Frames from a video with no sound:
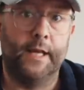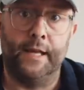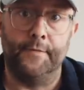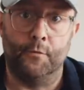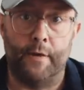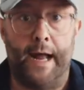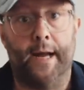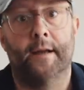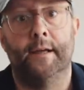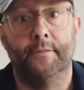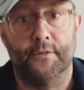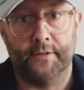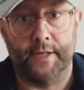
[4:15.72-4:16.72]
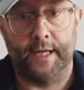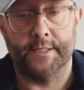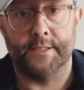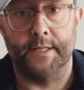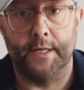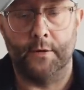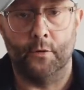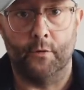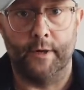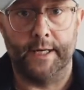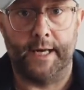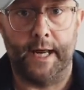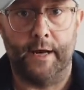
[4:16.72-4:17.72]
in the rack, in this case, the
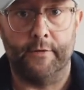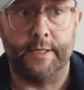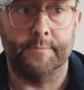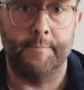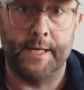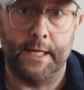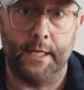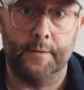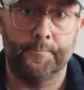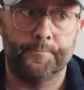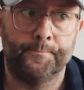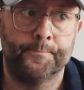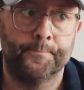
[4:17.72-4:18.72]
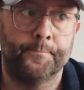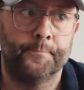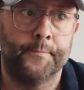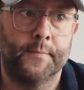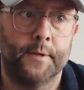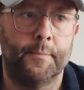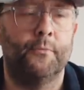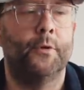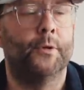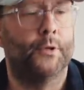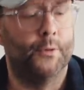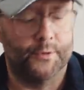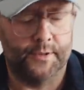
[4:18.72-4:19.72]
AURALiC Aries Mini. But
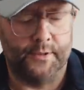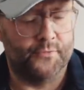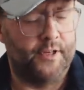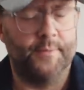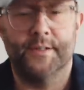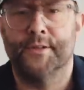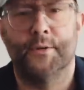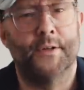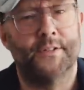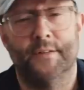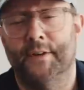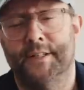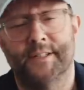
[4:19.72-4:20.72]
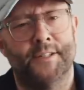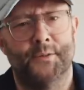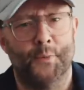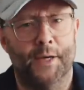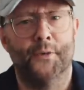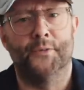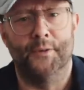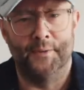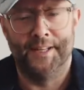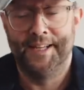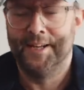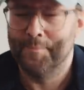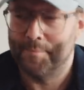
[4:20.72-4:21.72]
Rune can also stream to Sonos devices as well.
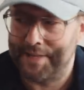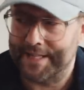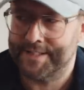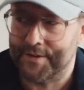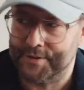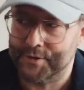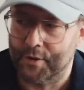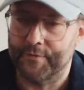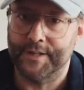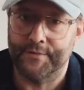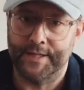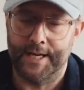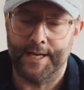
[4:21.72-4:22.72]
But that's another story for a different